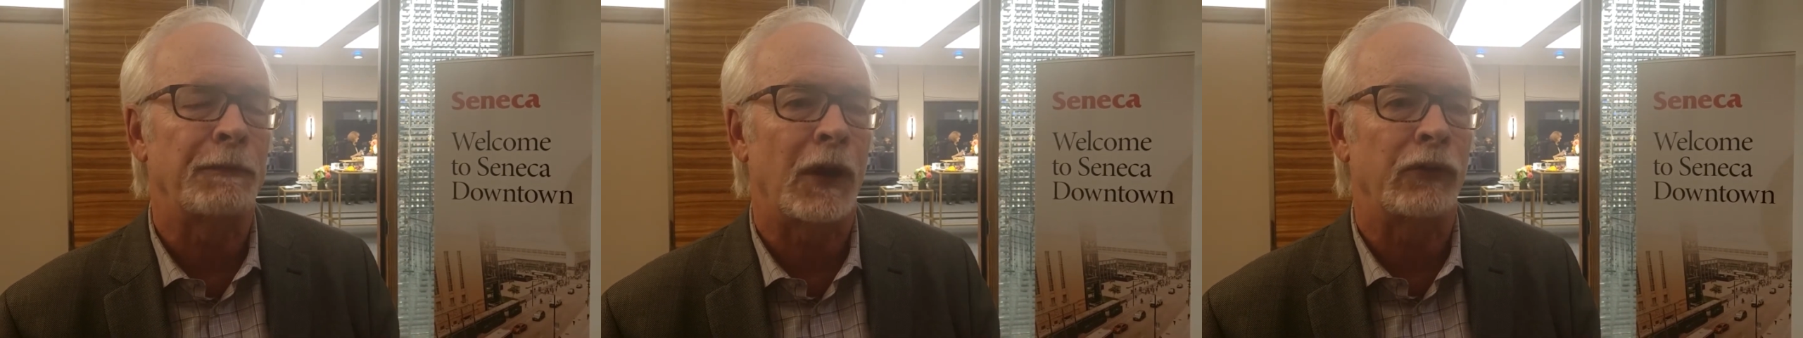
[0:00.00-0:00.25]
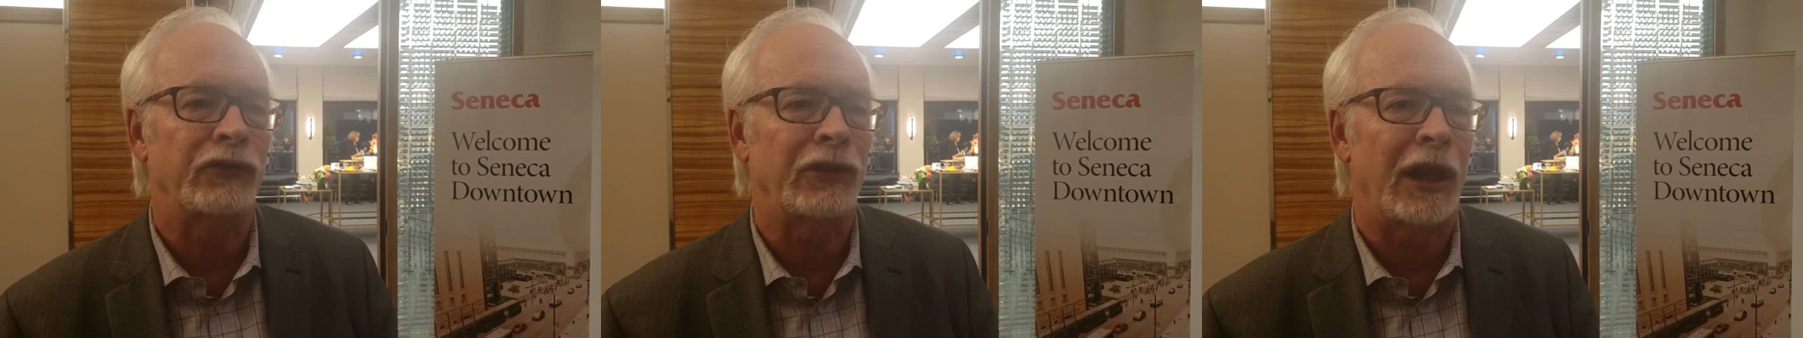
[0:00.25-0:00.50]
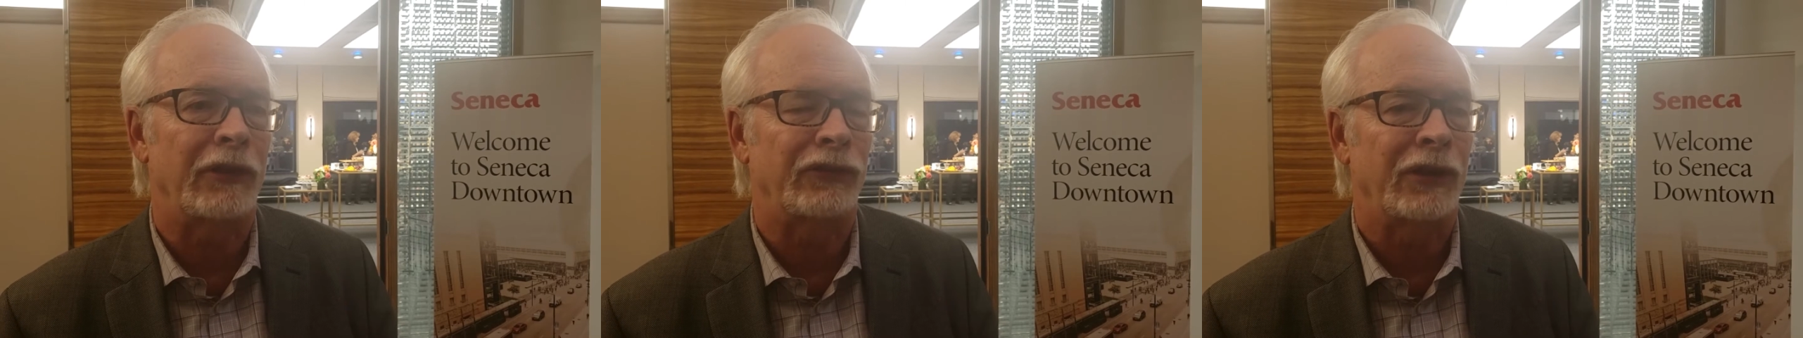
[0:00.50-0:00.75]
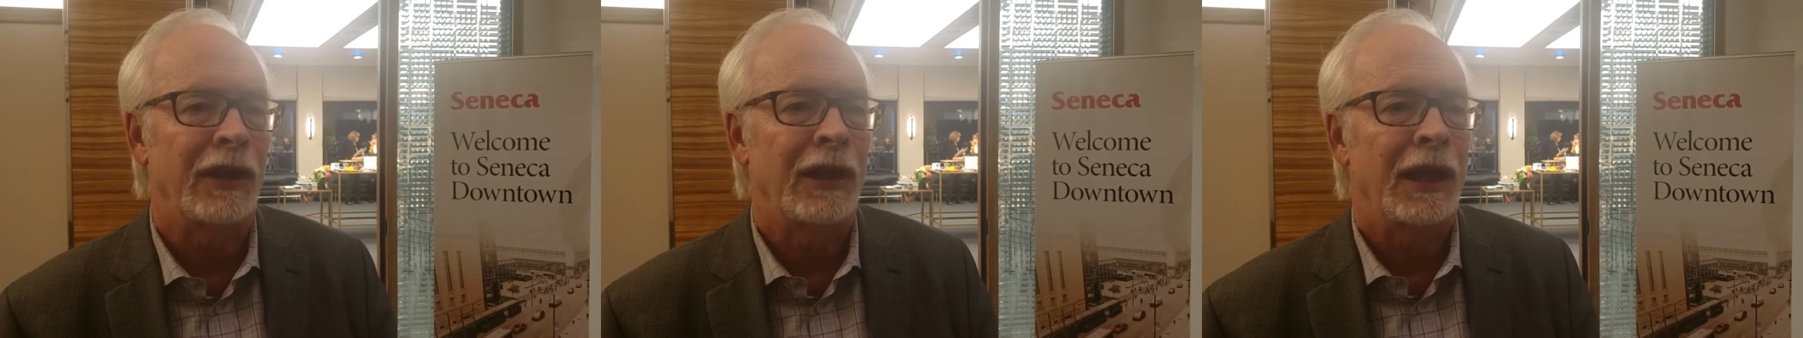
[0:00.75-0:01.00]
process
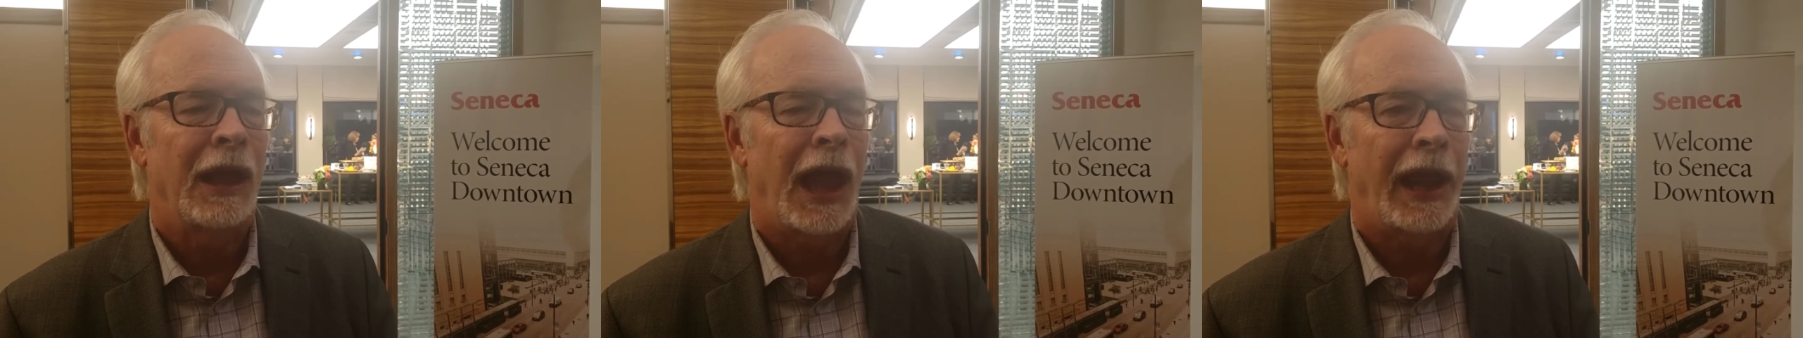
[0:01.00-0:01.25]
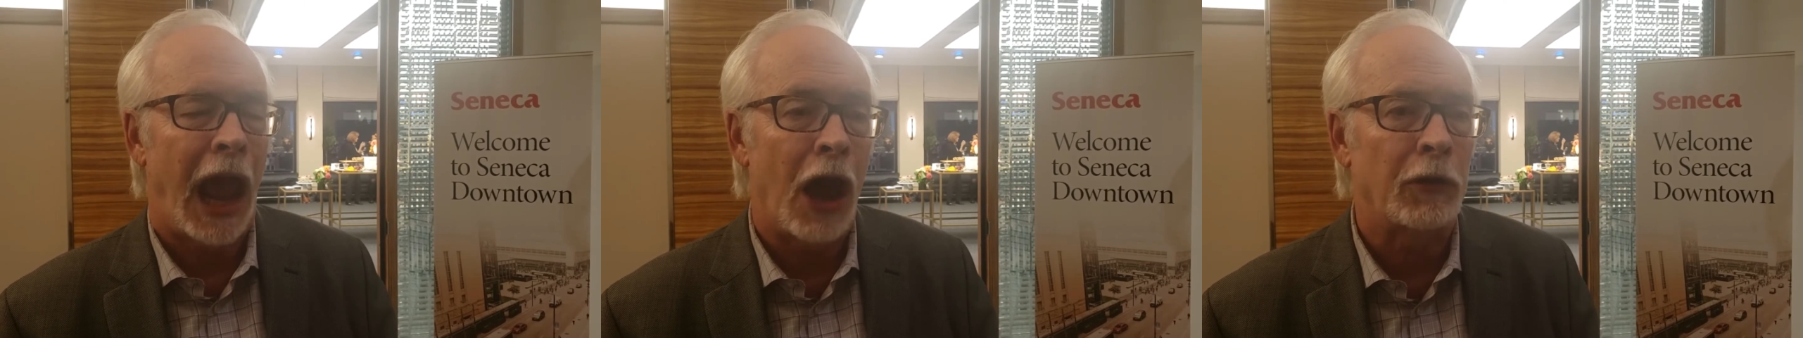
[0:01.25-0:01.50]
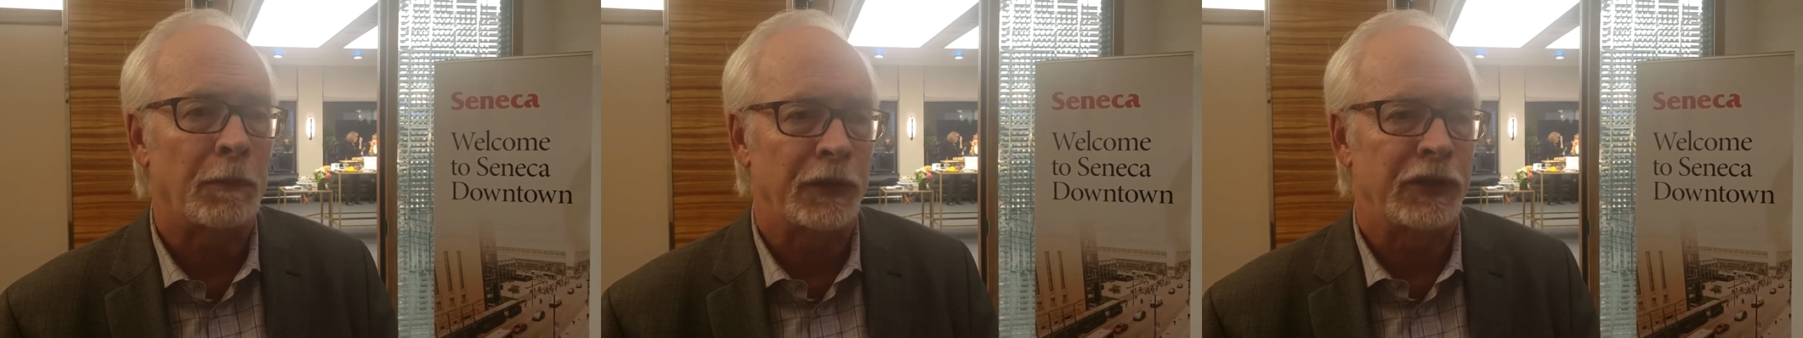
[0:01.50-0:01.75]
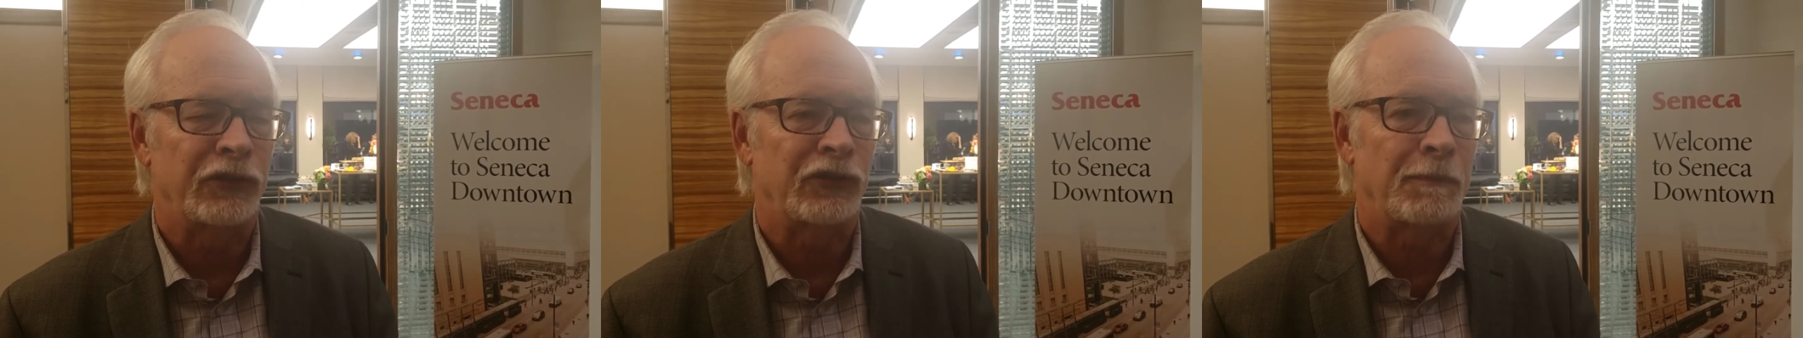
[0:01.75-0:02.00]
and how to
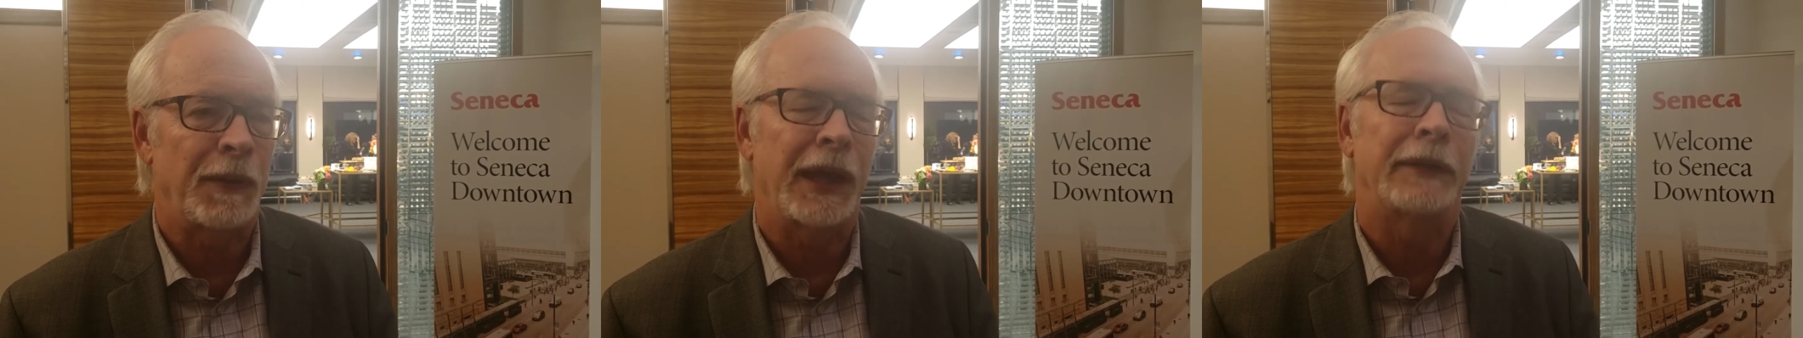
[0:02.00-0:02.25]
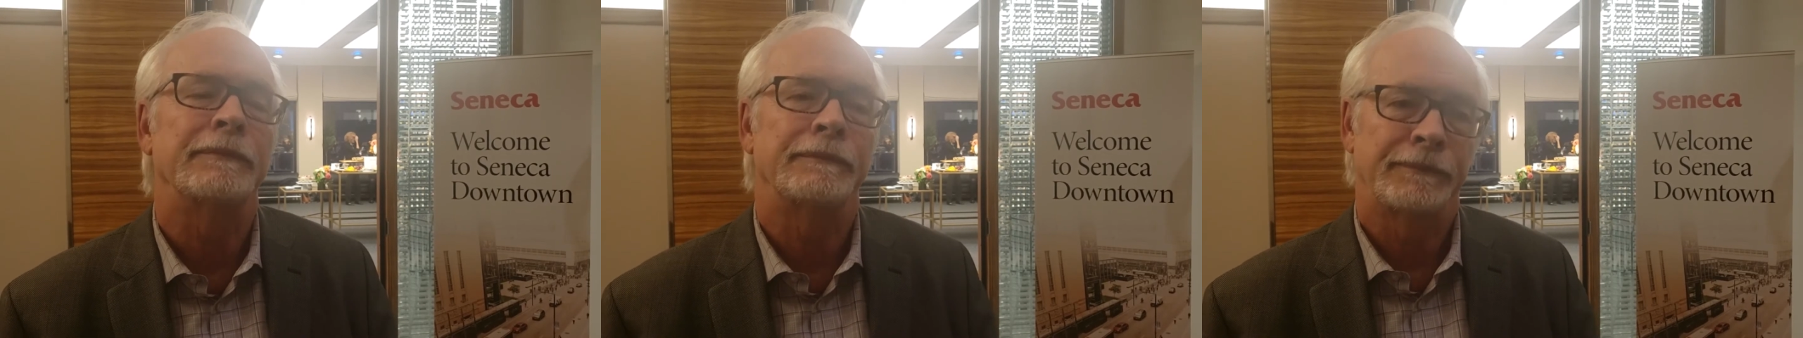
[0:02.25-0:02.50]
participate,